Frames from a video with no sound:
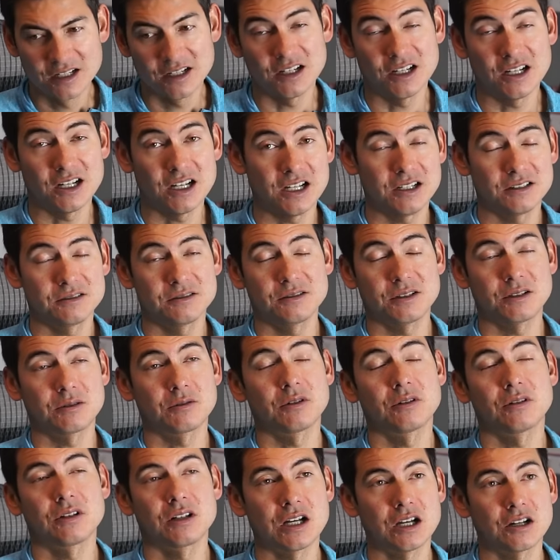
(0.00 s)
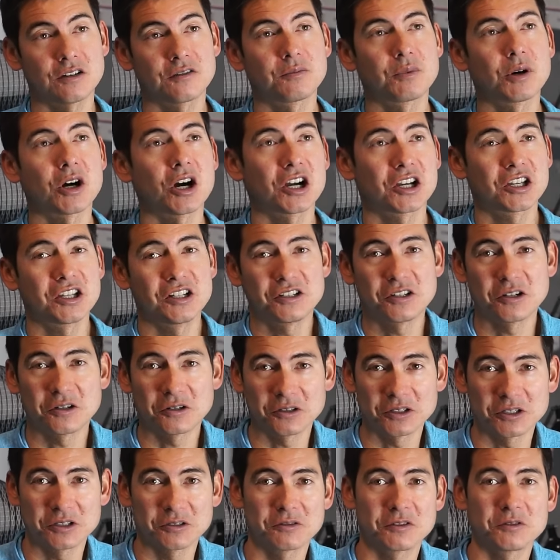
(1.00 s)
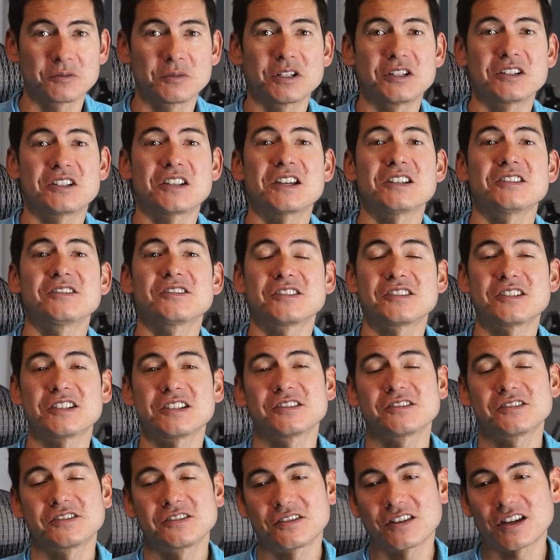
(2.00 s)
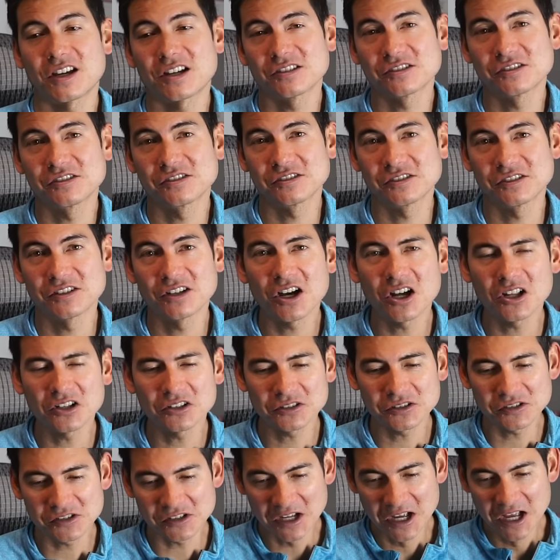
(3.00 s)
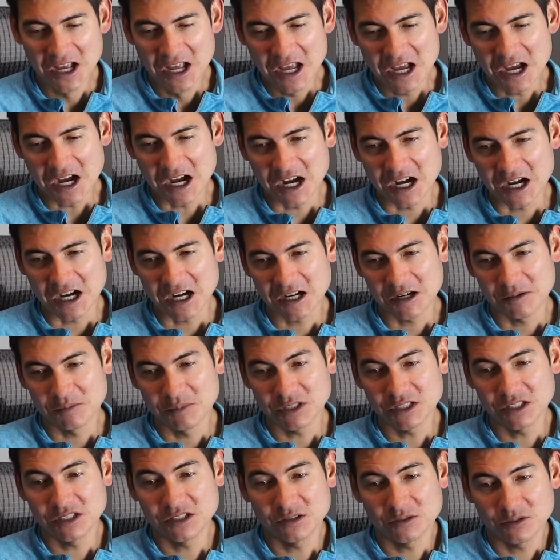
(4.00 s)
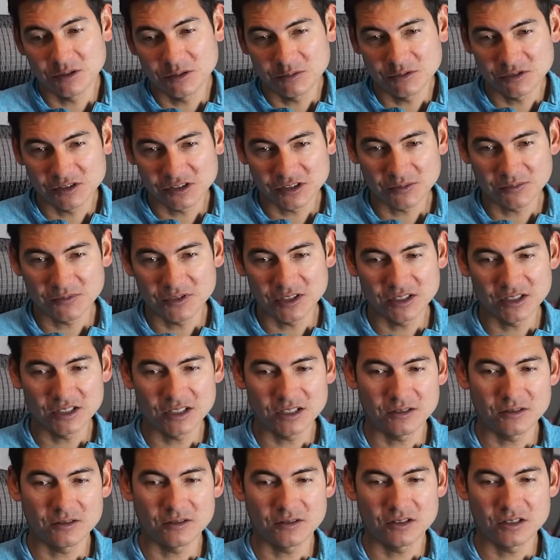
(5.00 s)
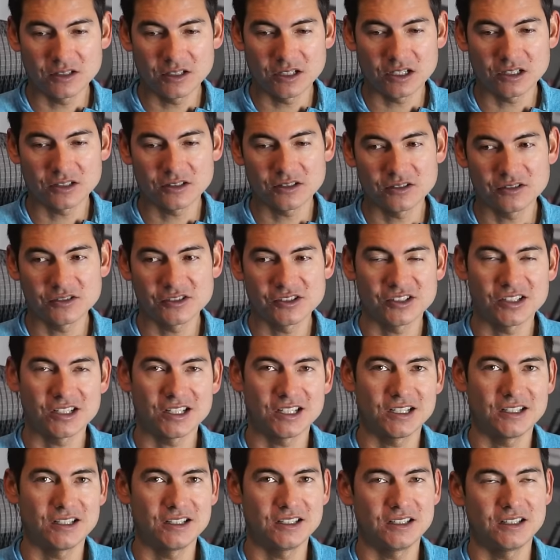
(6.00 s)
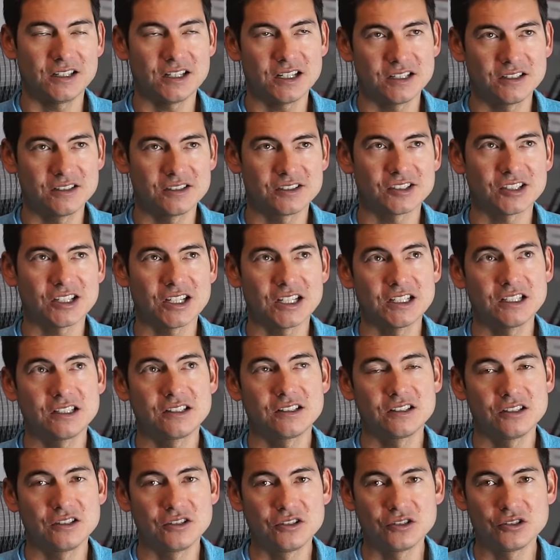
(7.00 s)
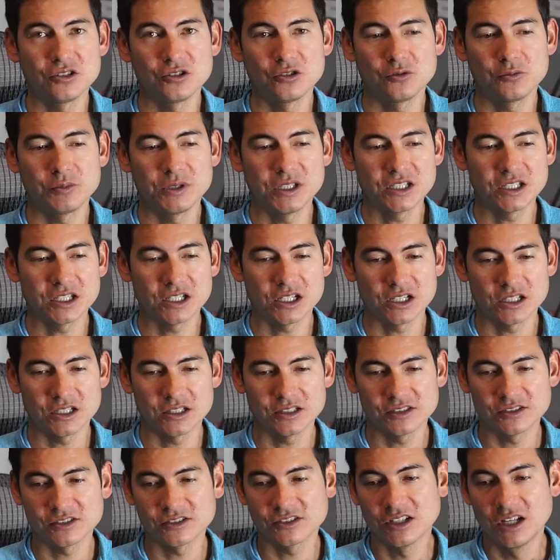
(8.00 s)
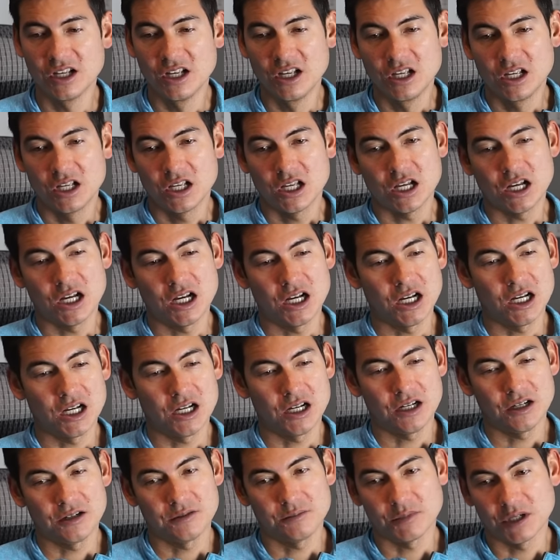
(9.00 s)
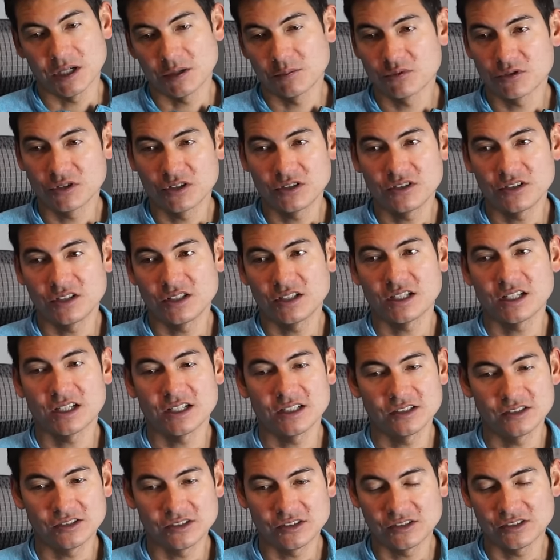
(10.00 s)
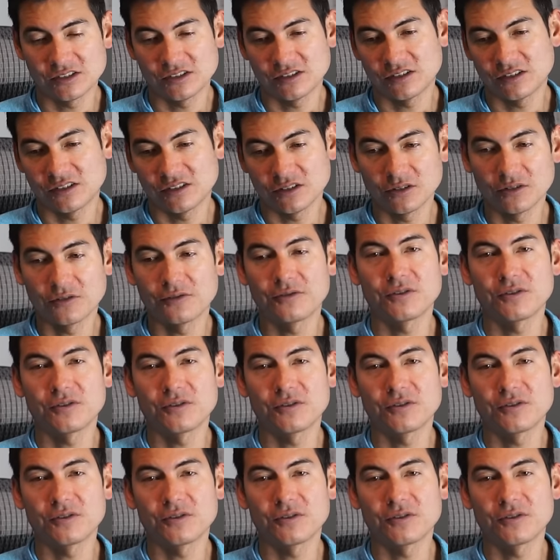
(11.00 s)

out of pocket totally, it would have been tens and tens and thousands of dollars. But, you know, it was something that the doctors and I had decided to do because my breathing had still